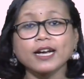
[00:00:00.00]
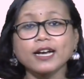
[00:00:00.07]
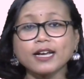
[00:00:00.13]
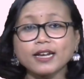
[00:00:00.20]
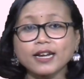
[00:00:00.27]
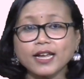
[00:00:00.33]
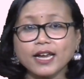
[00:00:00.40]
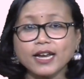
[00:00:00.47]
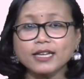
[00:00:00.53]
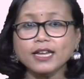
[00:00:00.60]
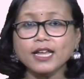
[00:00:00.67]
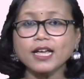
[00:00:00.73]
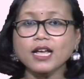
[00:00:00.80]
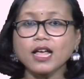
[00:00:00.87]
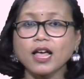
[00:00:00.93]

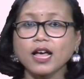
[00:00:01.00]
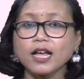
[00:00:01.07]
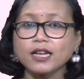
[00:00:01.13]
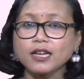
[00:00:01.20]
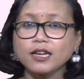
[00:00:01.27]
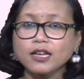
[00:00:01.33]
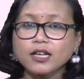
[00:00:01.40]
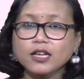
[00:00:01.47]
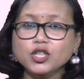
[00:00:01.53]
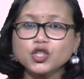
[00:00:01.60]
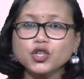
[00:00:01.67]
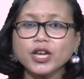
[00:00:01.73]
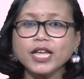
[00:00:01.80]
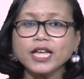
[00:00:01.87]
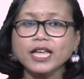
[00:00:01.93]
creating a
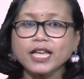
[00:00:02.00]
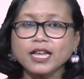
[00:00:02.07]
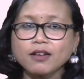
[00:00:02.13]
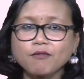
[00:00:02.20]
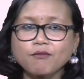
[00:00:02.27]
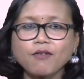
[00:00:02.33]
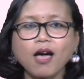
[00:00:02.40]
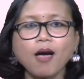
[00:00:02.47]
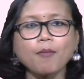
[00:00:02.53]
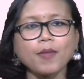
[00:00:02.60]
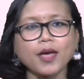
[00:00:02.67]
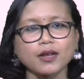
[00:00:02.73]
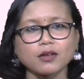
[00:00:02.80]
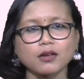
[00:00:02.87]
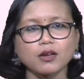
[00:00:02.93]
nurturing
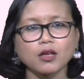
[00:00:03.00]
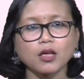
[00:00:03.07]
environment